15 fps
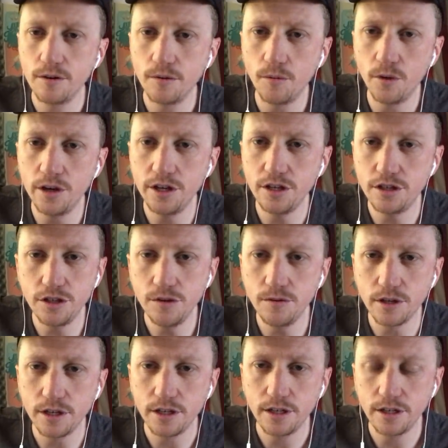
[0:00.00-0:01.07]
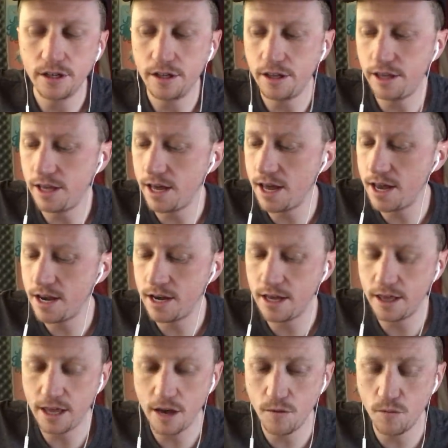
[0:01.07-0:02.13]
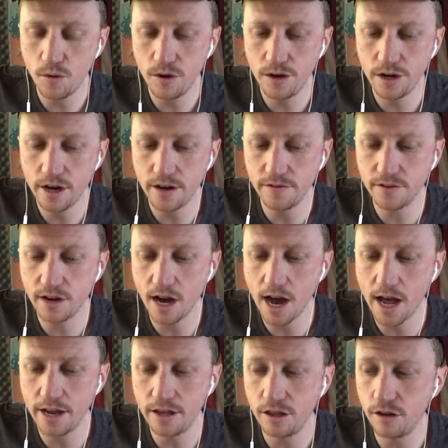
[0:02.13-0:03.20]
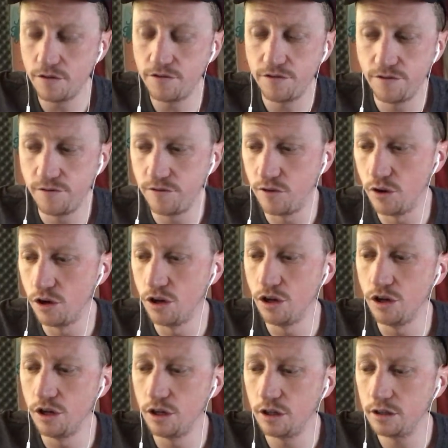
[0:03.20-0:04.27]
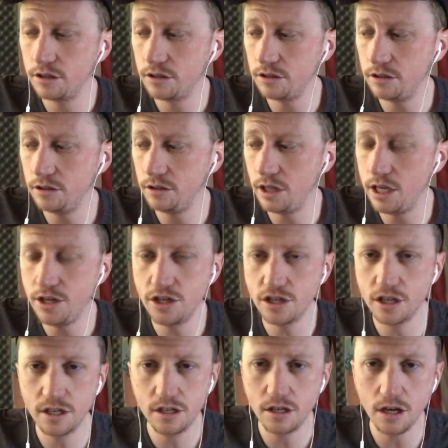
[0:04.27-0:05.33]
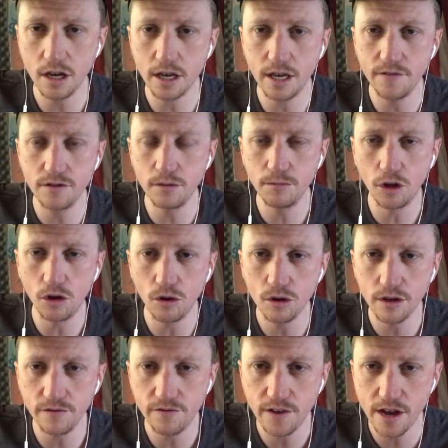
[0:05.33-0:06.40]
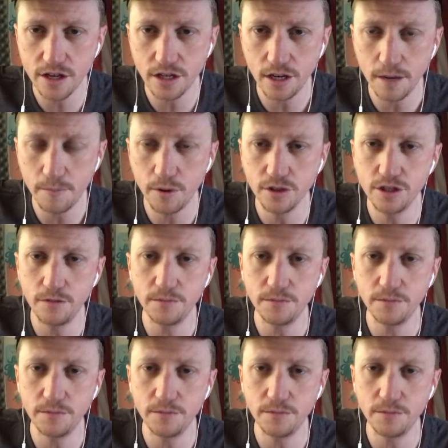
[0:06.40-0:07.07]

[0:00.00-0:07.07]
What are you doing?" then they wouldn't have gotten the full. He just gives them the whole confession. He puts